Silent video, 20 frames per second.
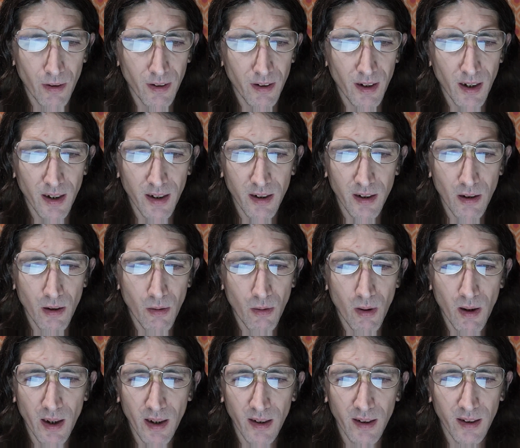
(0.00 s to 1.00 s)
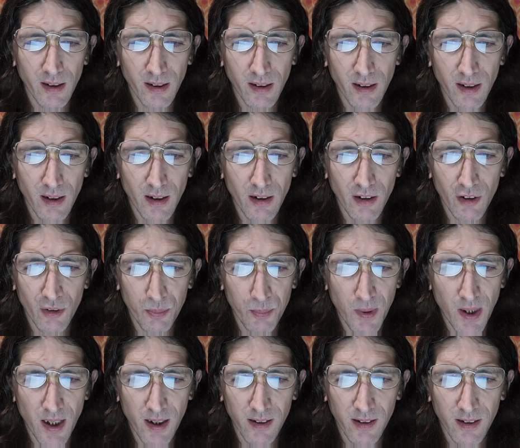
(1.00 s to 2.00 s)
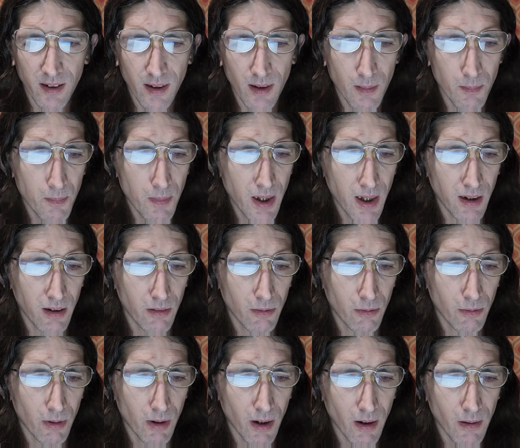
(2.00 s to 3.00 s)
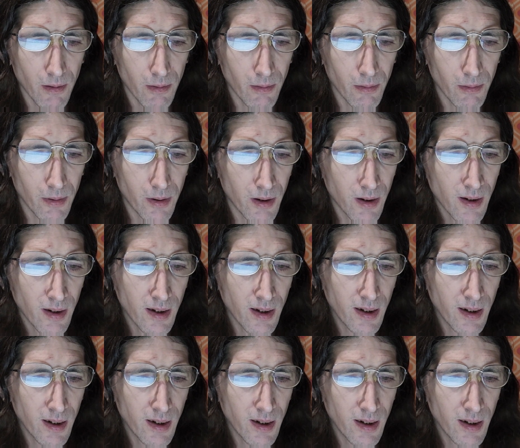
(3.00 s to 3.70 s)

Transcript: and I know I can get us back to the main road